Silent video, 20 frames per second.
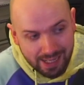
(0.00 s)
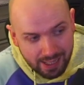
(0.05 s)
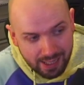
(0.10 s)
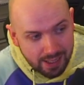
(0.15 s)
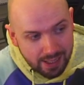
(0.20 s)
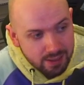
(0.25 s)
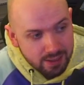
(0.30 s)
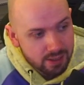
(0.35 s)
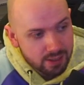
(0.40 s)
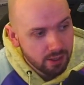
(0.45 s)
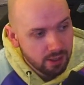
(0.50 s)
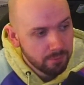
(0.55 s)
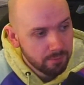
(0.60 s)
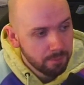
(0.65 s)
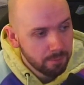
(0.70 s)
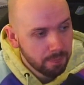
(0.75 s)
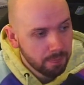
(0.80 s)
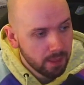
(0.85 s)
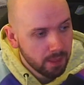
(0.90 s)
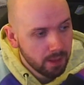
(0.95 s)
is,
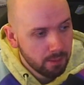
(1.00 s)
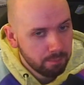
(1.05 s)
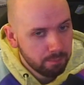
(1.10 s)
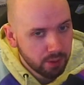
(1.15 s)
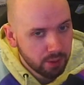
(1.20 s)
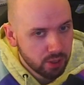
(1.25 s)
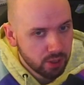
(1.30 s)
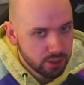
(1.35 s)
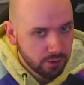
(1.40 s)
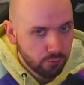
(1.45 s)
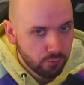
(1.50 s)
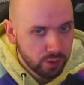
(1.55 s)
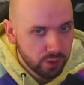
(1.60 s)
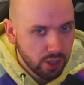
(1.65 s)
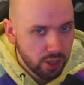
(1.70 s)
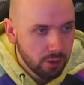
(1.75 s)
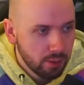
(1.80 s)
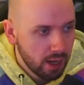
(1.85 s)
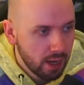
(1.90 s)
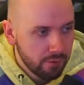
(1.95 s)
because if we
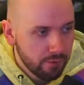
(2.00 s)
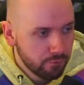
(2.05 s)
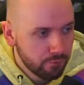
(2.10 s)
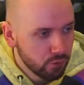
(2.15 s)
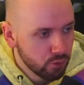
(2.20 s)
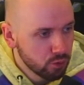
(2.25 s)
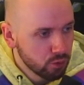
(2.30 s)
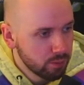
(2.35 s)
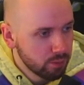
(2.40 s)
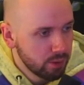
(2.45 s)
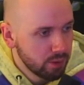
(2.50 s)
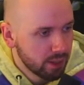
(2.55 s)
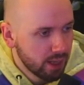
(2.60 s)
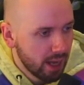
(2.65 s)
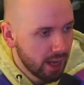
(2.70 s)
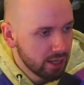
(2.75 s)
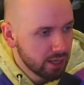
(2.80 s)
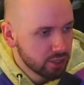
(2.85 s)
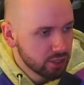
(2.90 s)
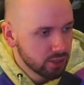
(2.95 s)
don't have full
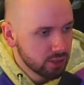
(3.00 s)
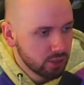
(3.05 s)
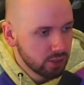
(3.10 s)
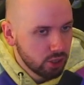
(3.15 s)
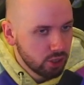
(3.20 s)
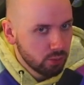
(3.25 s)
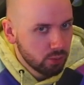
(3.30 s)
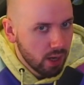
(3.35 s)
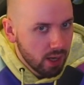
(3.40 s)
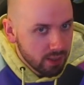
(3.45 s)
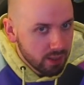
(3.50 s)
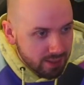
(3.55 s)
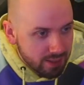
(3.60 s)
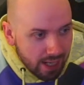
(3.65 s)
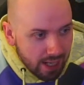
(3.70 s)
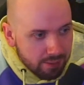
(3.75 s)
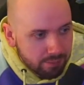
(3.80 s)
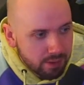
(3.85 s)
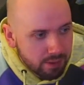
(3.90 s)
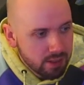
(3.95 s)
communication, you can't
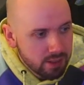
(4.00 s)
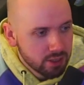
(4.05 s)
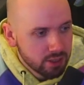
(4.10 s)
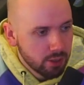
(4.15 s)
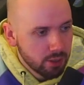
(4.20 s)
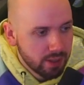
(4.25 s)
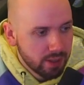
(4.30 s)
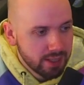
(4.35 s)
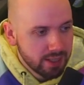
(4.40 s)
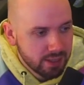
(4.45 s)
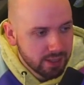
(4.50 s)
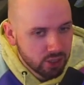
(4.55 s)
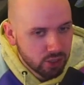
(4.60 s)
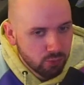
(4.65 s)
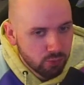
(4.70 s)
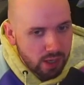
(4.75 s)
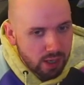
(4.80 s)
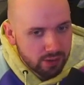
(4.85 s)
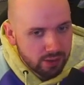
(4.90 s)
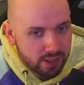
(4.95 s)
tell him that. So hit it
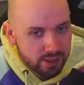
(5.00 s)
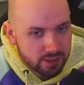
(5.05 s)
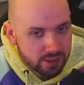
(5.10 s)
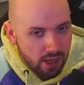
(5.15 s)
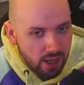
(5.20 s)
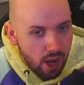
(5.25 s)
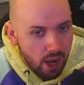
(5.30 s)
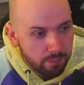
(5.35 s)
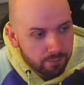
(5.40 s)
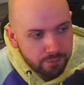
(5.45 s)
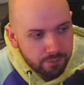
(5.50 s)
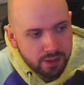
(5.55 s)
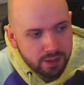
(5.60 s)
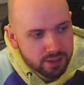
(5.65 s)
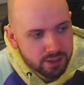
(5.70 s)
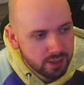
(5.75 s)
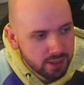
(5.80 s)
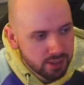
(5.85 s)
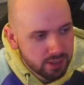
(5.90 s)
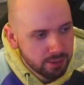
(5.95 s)
somewhere that it's obvious
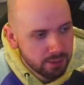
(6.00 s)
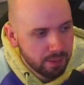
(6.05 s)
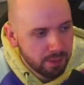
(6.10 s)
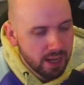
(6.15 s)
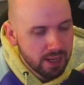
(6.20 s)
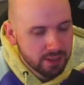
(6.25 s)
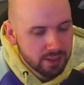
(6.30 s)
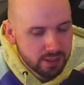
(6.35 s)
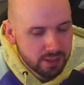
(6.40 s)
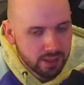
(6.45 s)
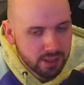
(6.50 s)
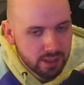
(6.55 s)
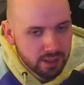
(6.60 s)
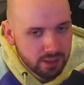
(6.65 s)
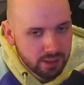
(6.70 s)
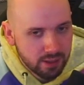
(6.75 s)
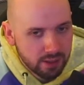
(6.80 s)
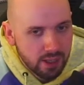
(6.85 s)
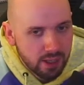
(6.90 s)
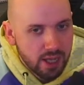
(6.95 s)
that it's a pass,
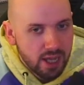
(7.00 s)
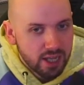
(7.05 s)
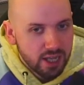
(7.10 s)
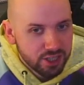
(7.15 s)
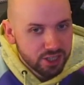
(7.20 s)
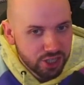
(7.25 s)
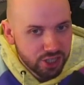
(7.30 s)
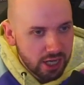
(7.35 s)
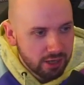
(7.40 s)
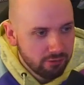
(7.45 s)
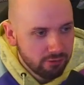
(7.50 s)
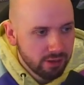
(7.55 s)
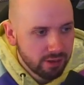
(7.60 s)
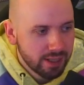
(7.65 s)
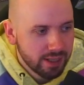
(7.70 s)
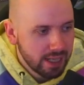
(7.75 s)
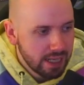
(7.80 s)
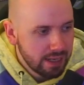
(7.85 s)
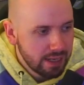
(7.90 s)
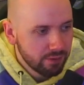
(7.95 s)
and generally,
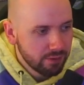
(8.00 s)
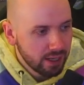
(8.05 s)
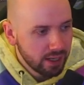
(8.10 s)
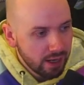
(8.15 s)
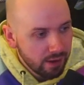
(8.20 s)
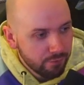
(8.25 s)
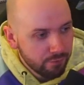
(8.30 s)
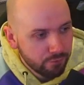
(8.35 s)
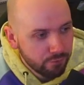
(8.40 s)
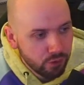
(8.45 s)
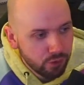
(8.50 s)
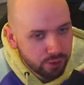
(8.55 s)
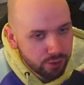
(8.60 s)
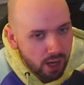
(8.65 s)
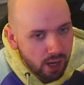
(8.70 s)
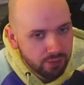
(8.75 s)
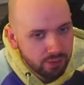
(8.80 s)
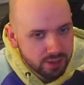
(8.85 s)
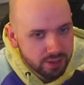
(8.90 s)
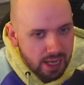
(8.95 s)
even if you're not
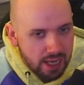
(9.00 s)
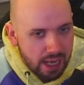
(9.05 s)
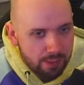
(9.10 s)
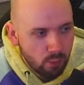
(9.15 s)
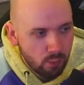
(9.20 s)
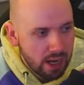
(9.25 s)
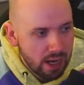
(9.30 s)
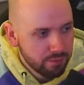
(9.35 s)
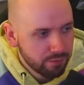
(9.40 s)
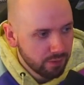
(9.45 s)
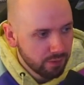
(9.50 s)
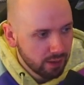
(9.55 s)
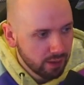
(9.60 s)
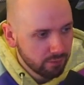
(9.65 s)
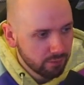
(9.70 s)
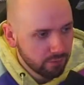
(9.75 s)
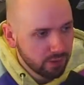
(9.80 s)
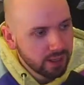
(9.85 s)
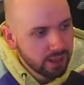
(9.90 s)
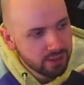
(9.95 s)
on the same
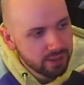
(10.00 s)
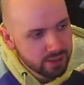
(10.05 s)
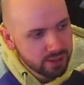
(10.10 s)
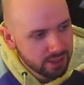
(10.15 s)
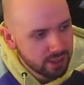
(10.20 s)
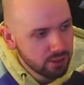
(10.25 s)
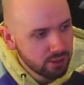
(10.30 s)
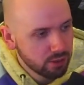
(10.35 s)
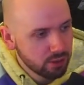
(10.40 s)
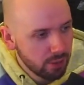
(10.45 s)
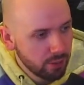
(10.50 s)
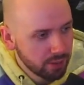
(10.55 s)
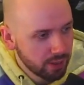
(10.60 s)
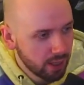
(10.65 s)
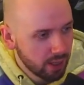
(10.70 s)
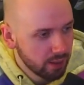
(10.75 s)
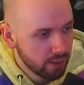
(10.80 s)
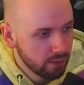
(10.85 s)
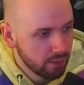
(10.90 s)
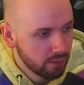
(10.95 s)
wavelength, he can still go and
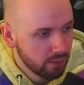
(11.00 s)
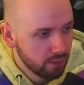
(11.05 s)
get it.